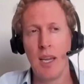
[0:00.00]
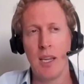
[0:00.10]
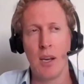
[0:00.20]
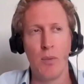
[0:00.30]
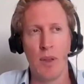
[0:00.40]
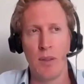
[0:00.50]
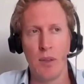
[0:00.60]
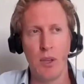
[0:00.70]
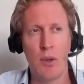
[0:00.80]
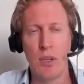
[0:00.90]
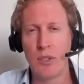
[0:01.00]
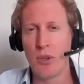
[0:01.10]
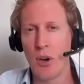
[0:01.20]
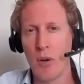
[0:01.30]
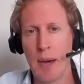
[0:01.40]
You know, that you can
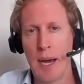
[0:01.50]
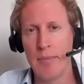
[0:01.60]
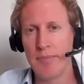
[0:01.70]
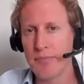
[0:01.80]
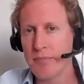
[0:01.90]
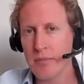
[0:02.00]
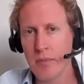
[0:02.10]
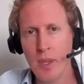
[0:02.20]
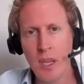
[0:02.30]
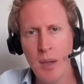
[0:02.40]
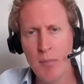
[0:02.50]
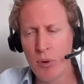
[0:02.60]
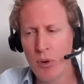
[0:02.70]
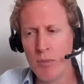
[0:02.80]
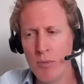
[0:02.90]
talk about
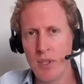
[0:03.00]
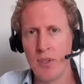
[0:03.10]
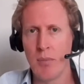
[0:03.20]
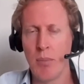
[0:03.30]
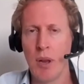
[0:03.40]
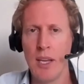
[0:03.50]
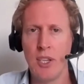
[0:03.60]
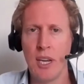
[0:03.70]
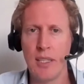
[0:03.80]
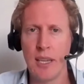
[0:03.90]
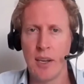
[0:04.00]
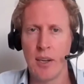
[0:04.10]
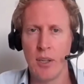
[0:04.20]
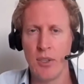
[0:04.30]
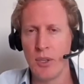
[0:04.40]
improvements in supply chain
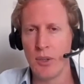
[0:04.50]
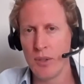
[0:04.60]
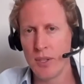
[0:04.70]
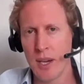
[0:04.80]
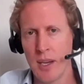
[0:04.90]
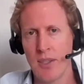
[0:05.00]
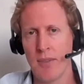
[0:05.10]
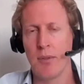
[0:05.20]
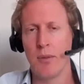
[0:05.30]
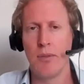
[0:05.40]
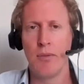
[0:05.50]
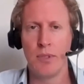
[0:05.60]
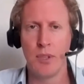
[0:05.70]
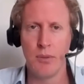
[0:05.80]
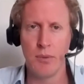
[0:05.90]
technology and all this kind of stuff
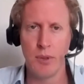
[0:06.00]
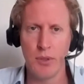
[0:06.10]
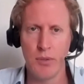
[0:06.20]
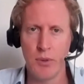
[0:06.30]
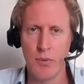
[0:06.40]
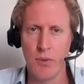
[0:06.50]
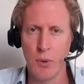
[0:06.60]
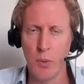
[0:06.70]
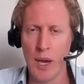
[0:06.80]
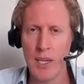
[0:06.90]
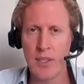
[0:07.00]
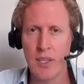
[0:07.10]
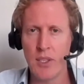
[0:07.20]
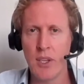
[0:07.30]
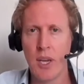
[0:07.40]
to reduce food
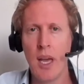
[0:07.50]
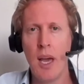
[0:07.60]
wastage,